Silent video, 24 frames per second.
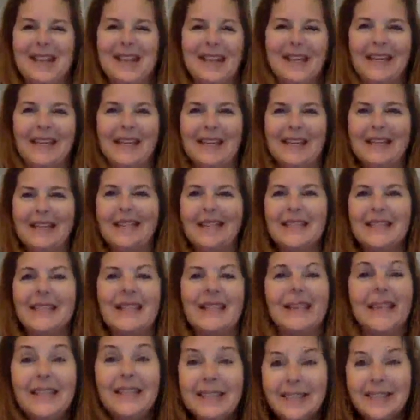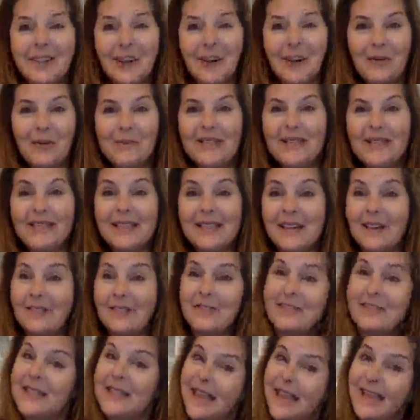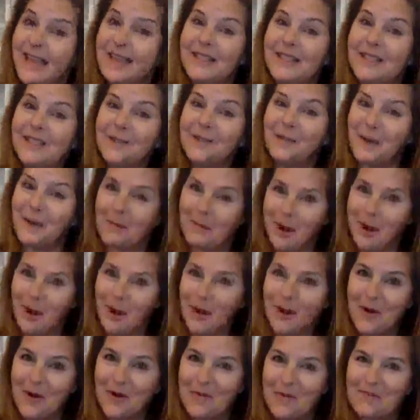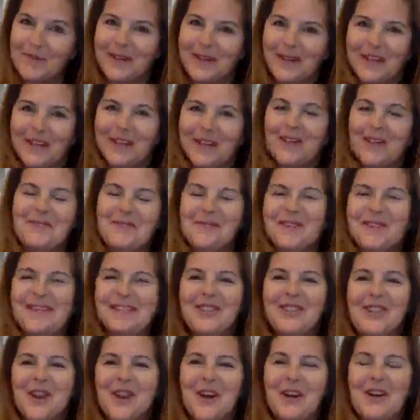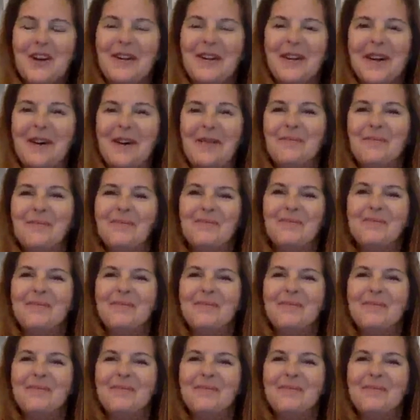second installment of Tastes from Home, which are um,